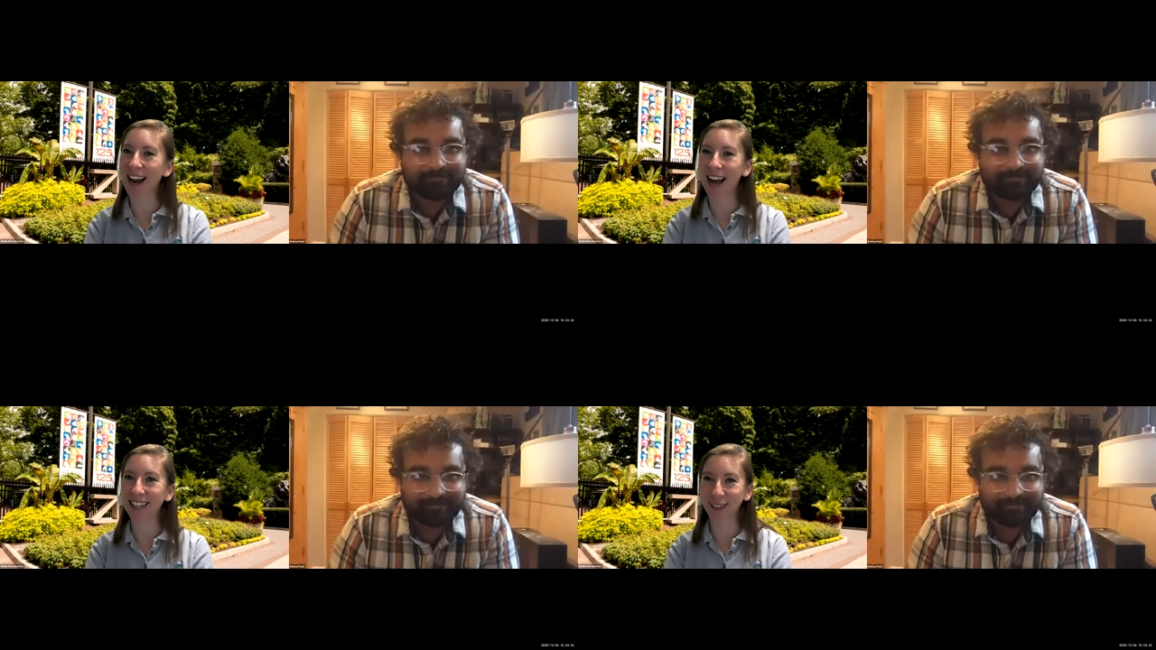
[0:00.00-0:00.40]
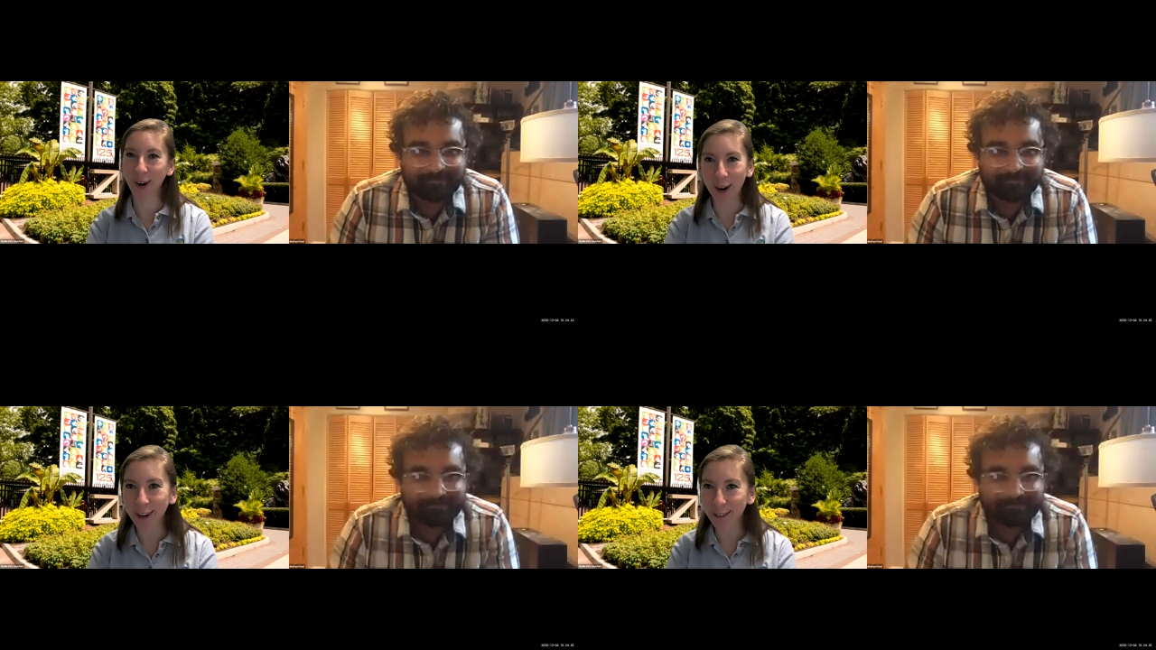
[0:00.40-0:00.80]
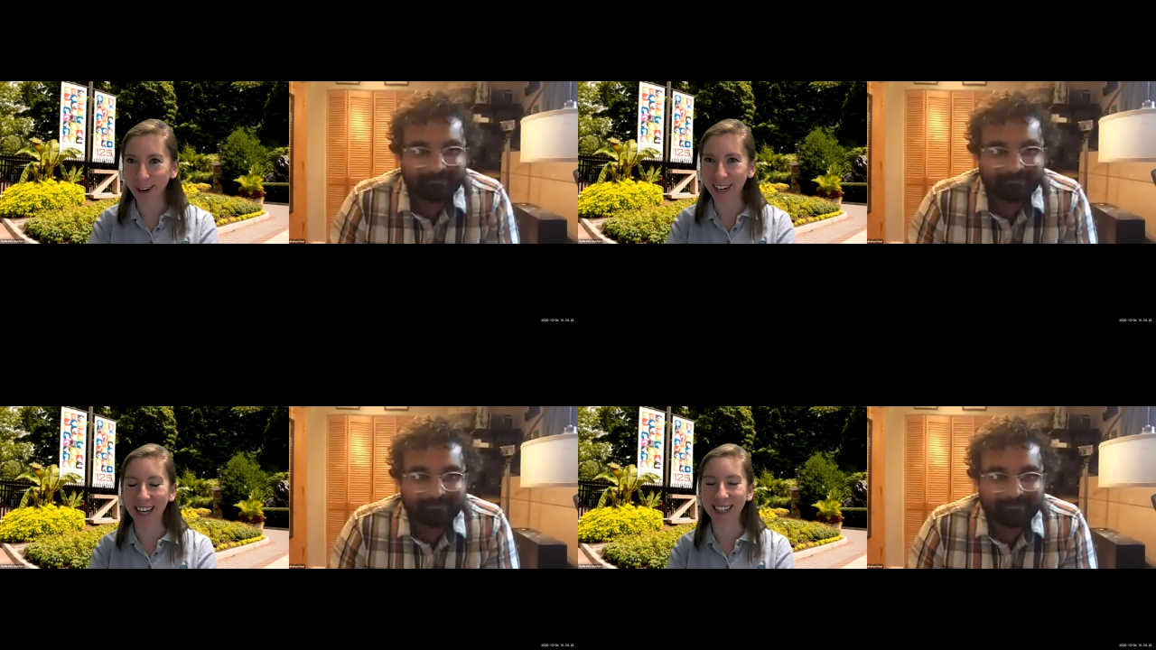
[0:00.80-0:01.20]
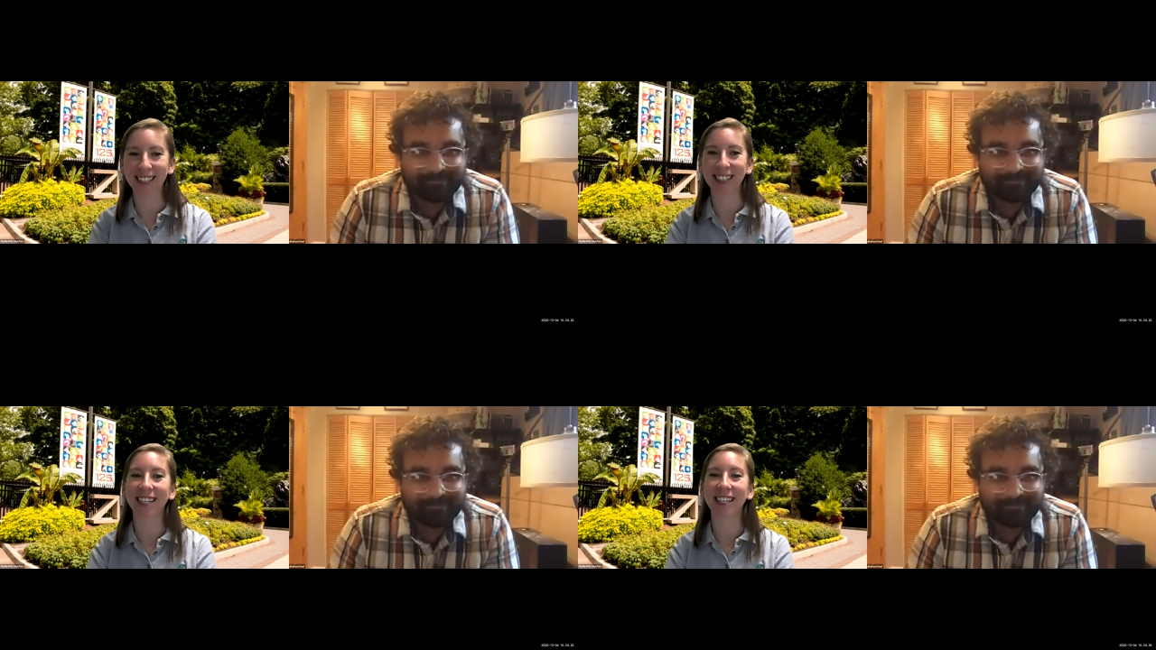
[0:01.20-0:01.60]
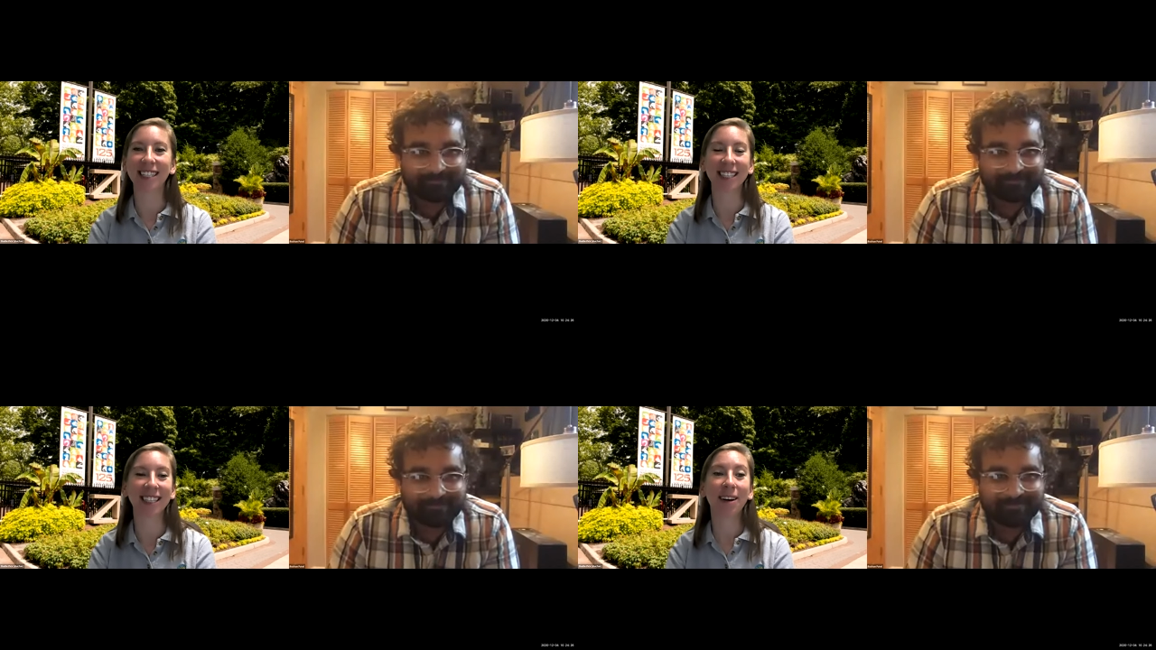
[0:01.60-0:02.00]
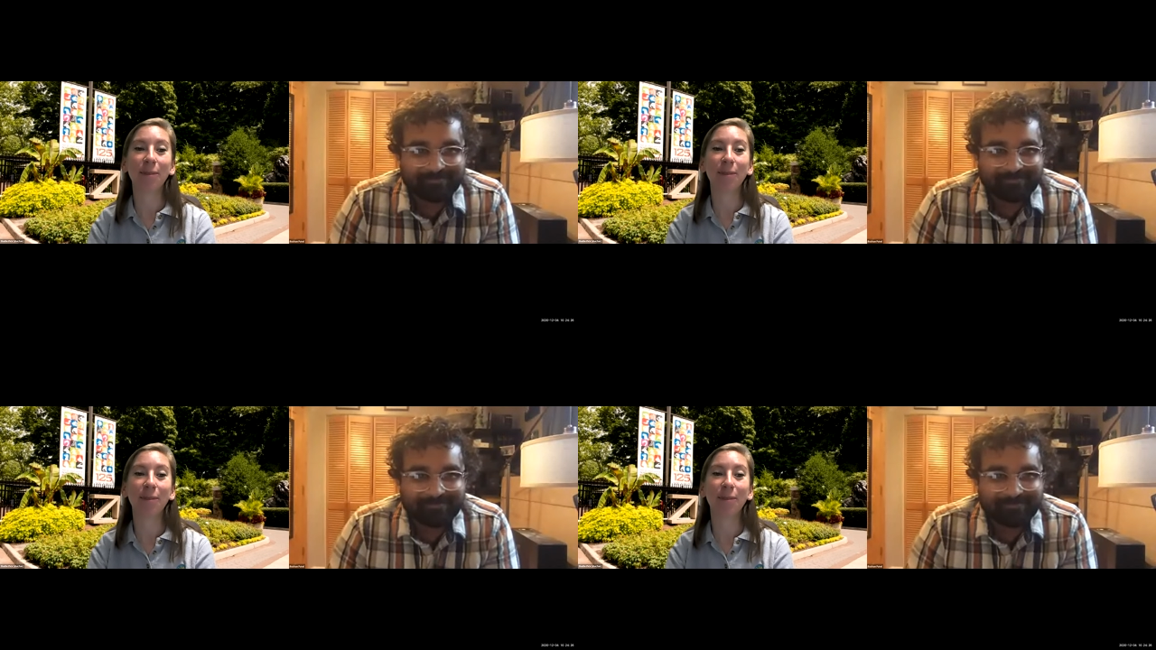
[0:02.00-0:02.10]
Speaker 1: I asked all of our guests this.